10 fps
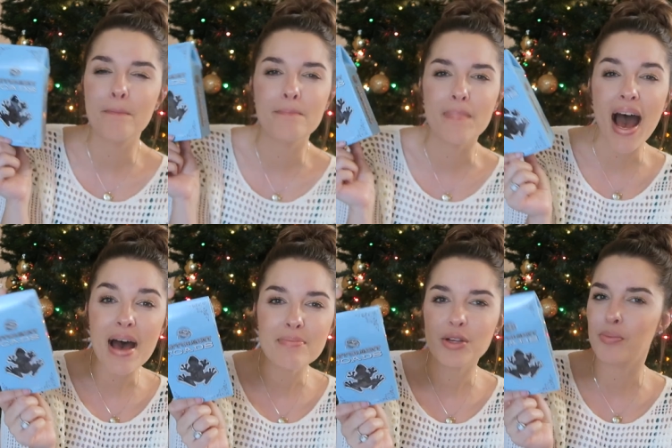
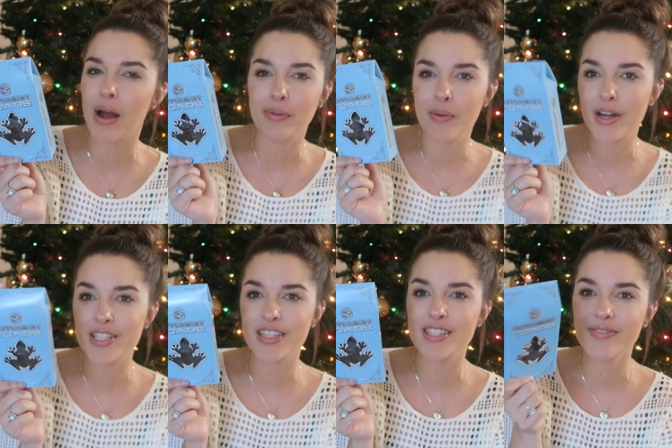Mom, you're probably
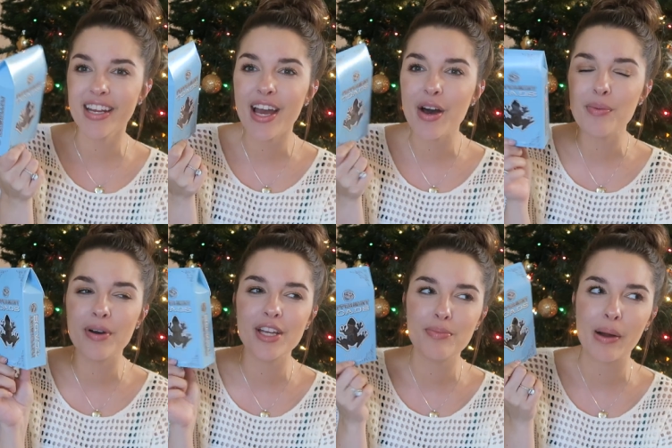watching this video,
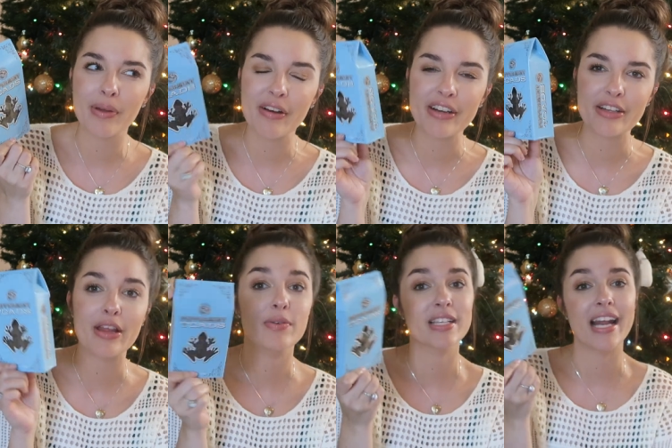but you probably already knew
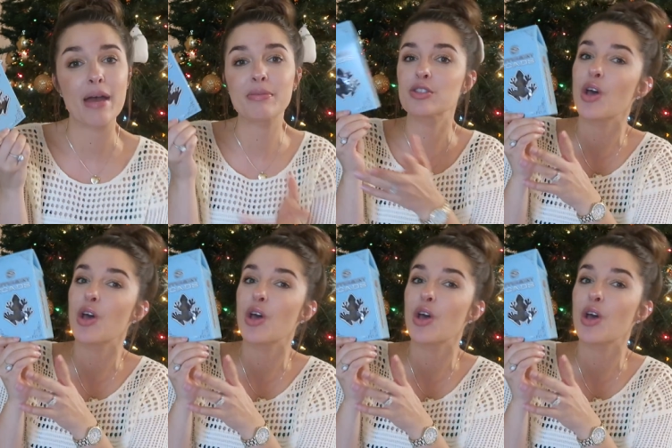that was gonna happen.